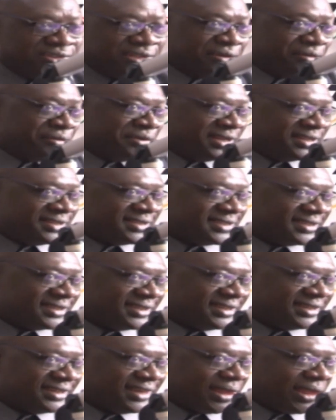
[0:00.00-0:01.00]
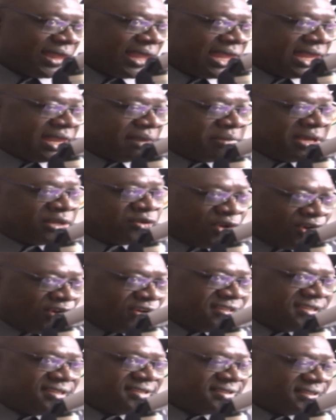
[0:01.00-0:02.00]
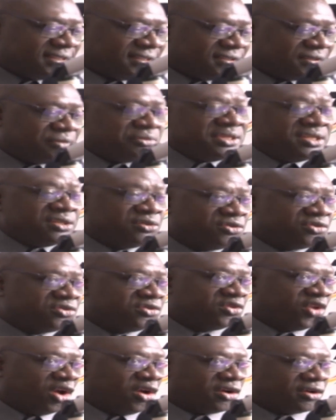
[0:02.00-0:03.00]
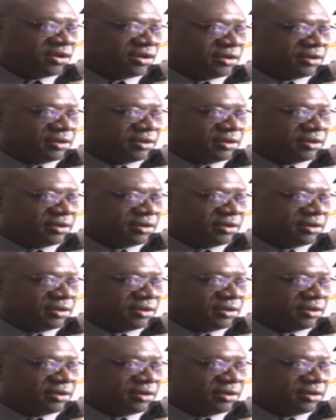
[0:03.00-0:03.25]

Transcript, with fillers: they raised. But all these things, we need to talk.